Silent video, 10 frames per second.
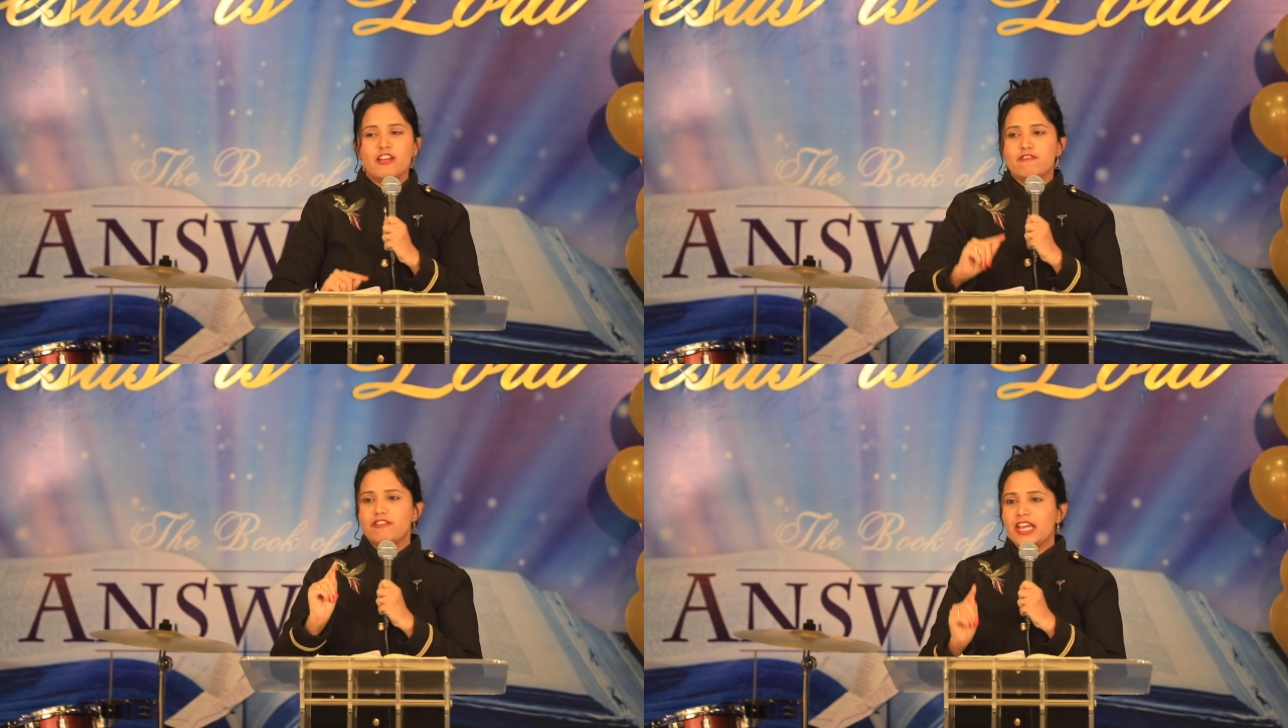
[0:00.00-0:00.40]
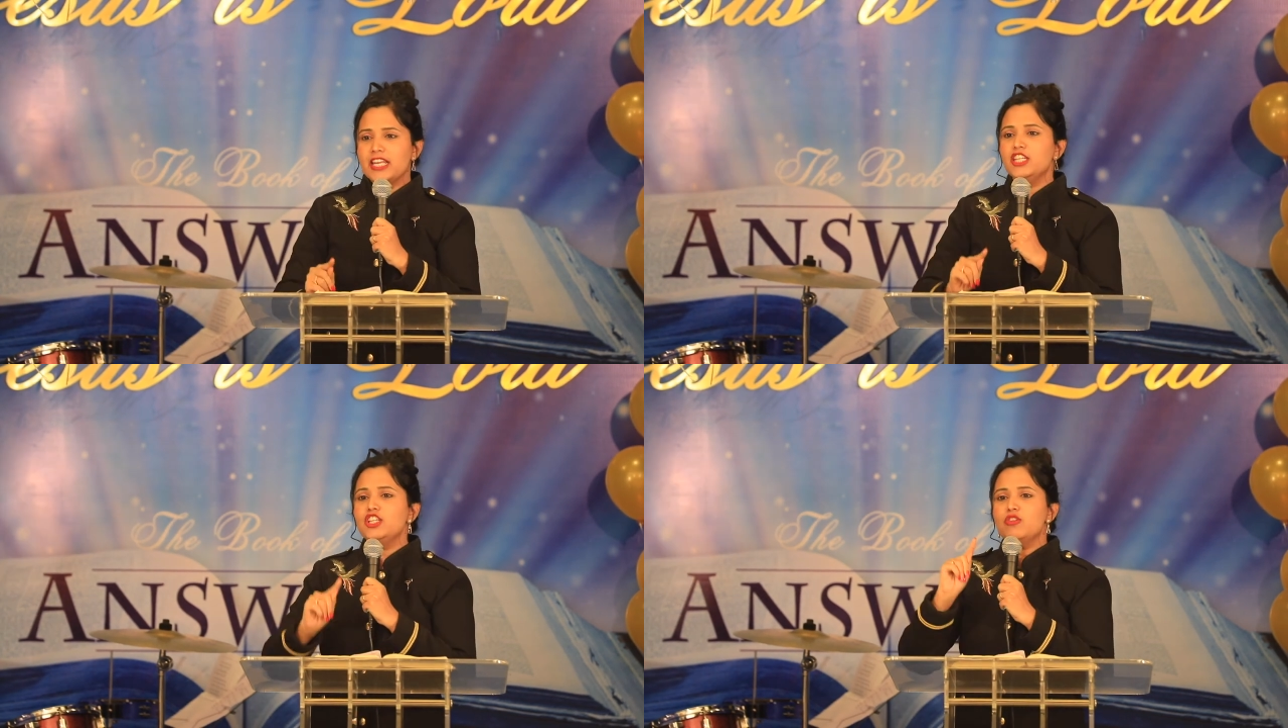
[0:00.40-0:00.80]

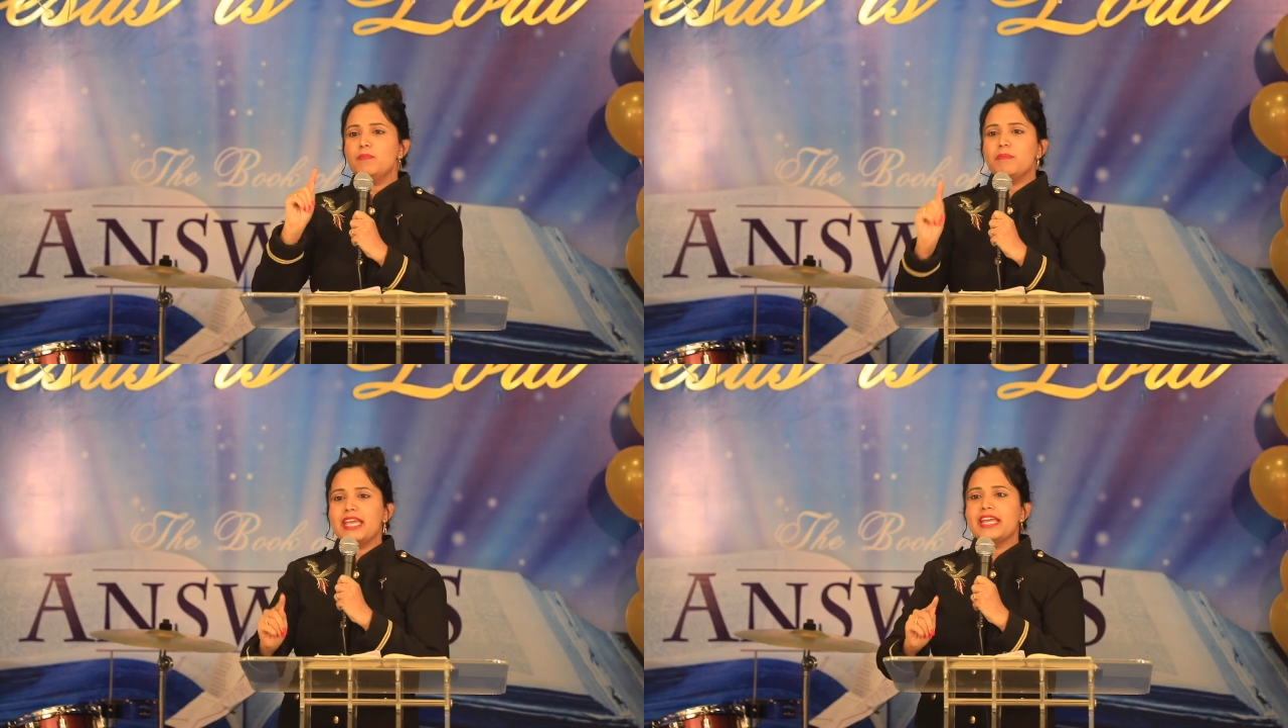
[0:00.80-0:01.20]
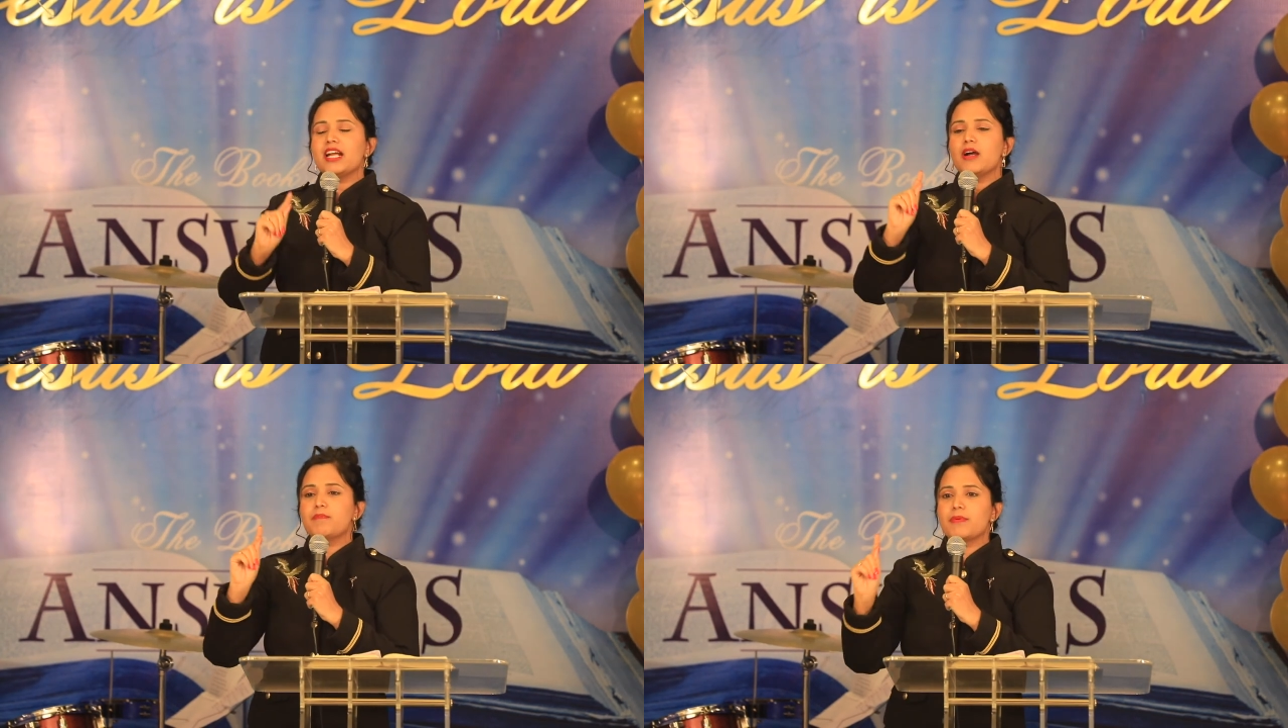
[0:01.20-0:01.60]
when you
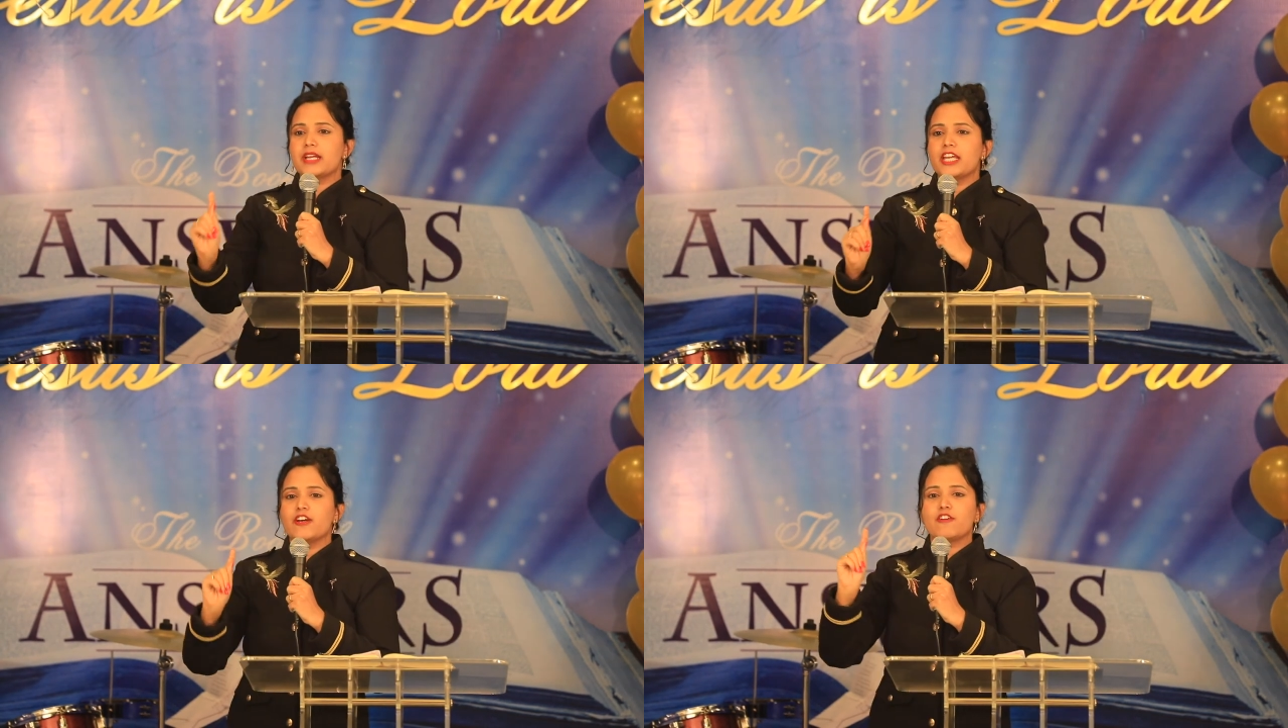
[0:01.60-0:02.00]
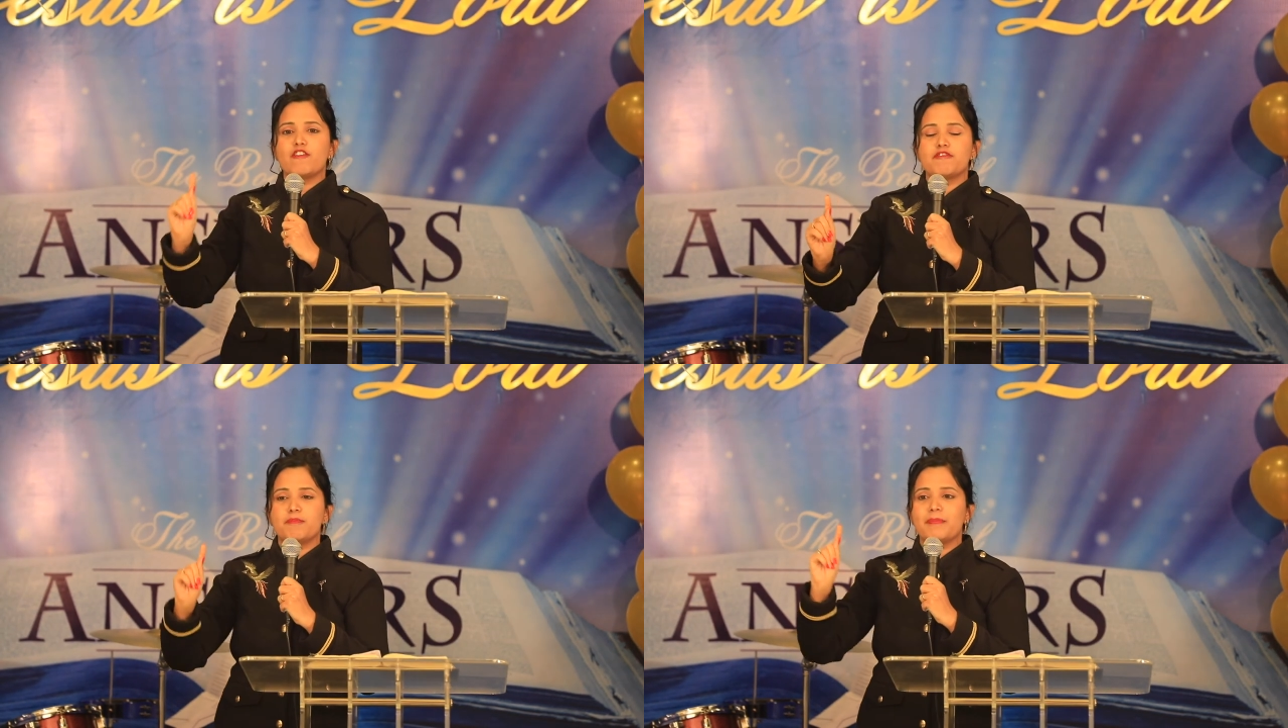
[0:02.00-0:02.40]
make a prayer
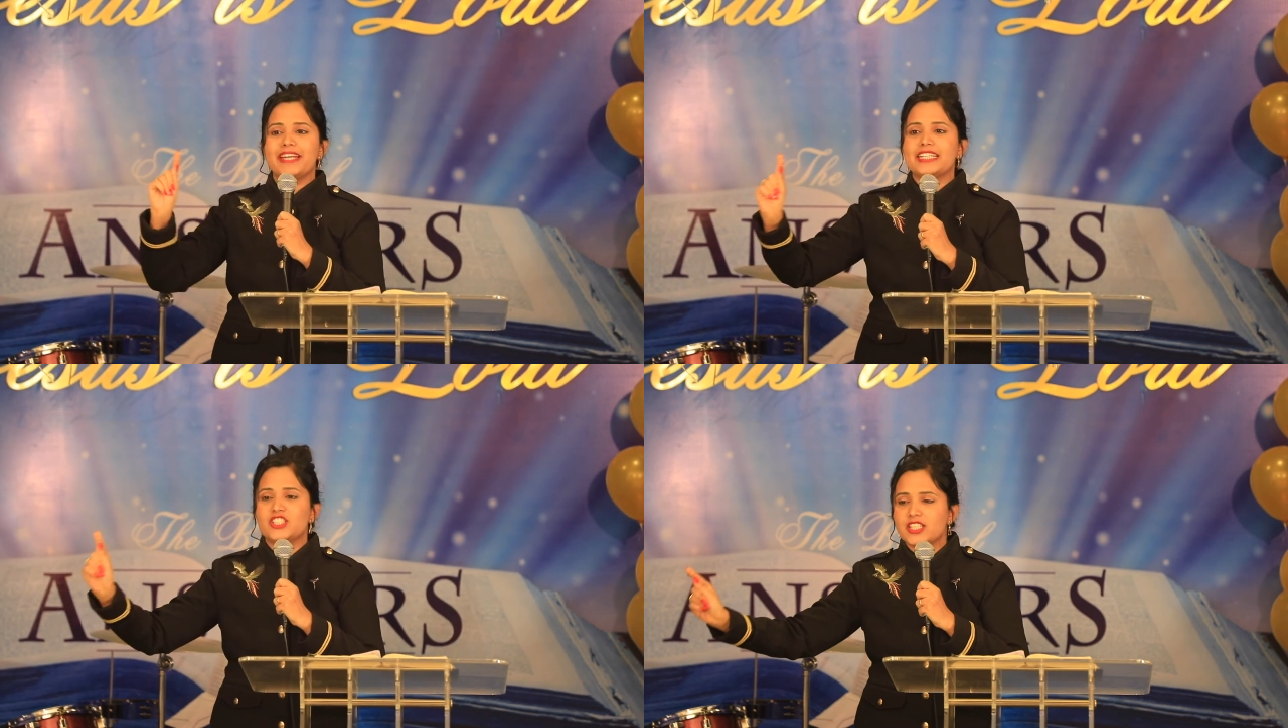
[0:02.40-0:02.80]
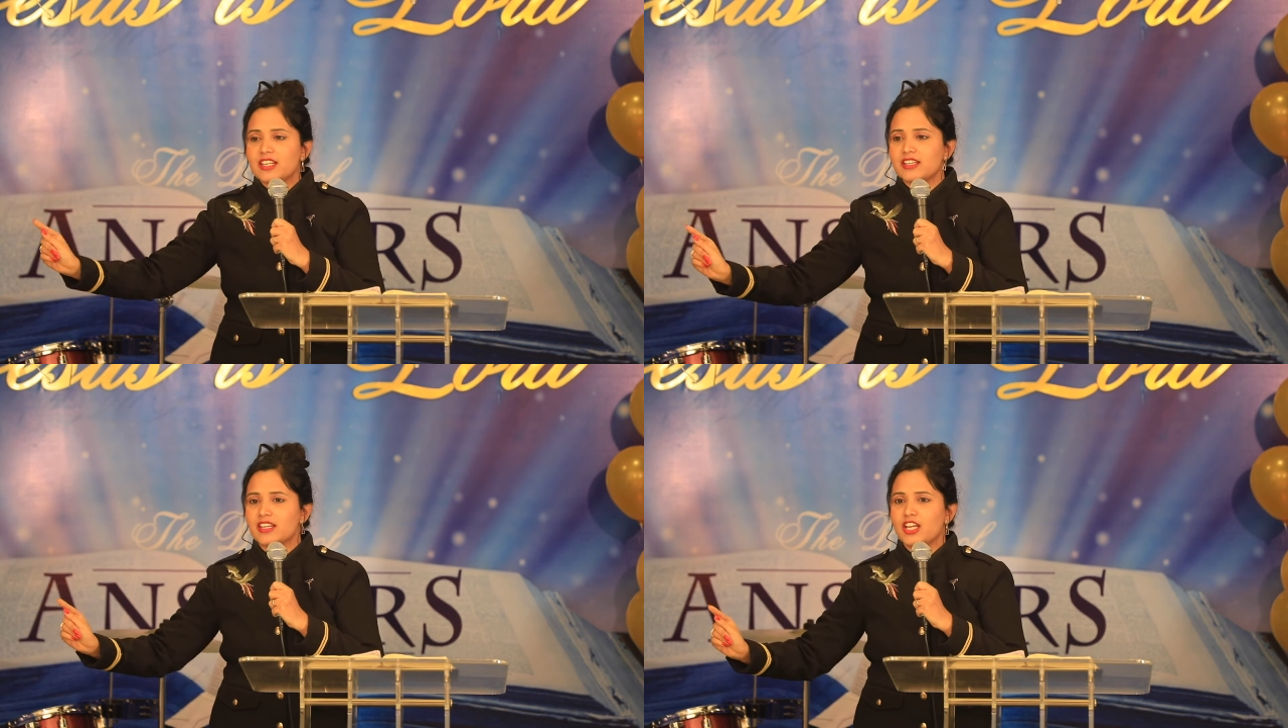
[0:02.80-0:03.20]
of
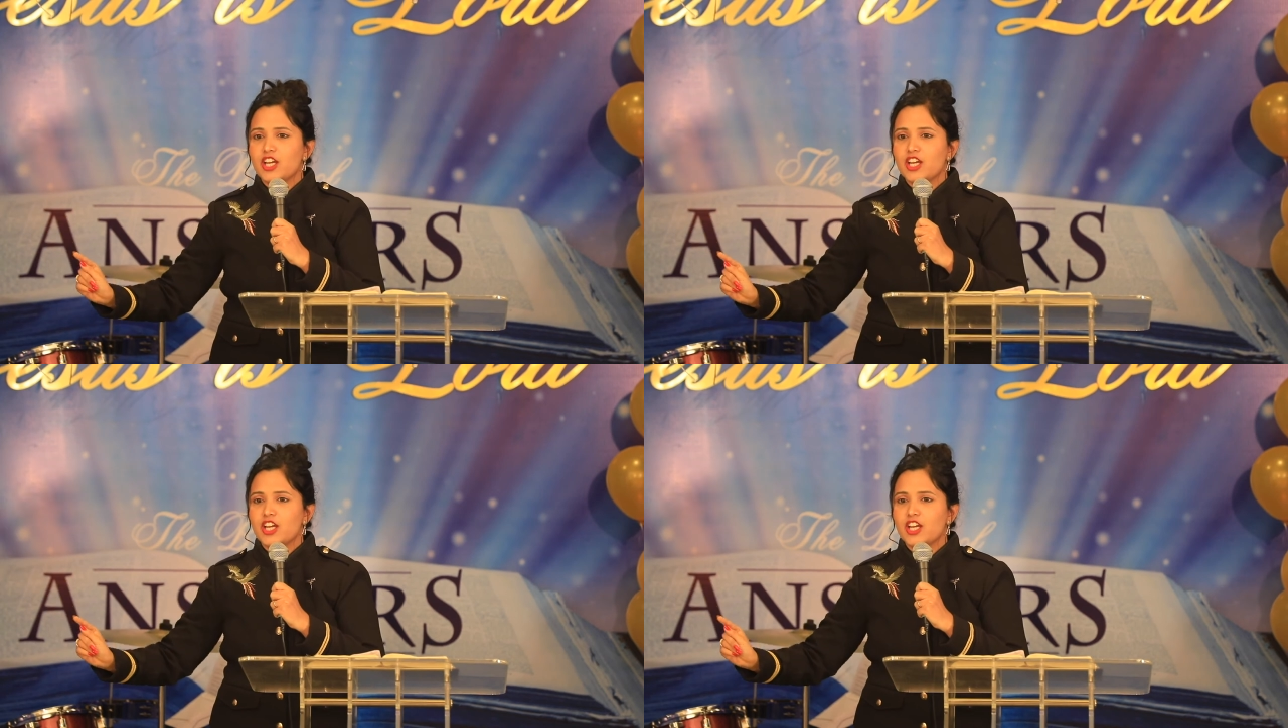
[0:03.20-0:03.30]
petition,